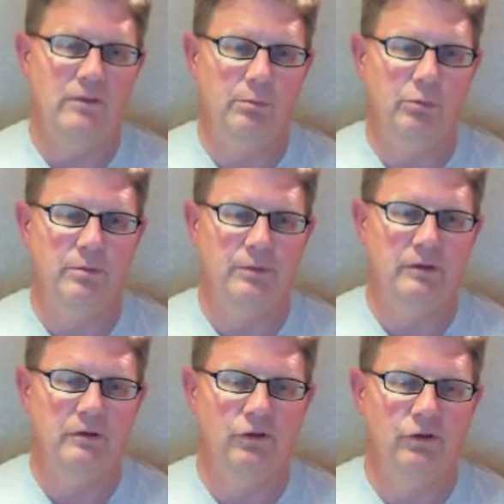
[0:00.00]
The
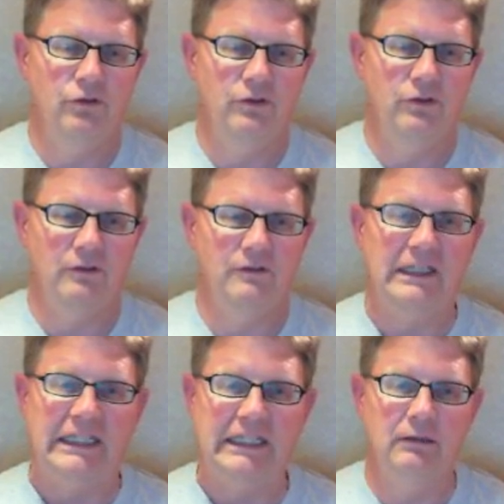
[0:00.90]
perimeter is
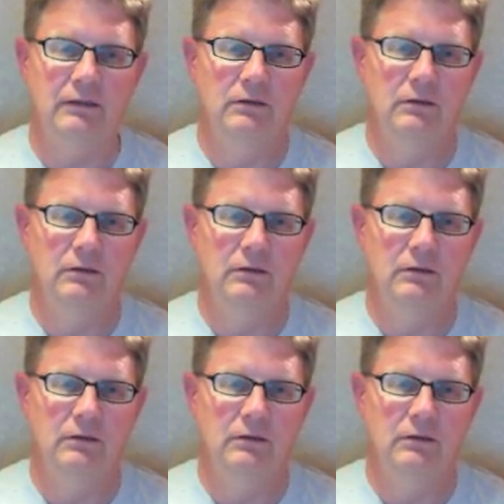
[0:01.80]
16.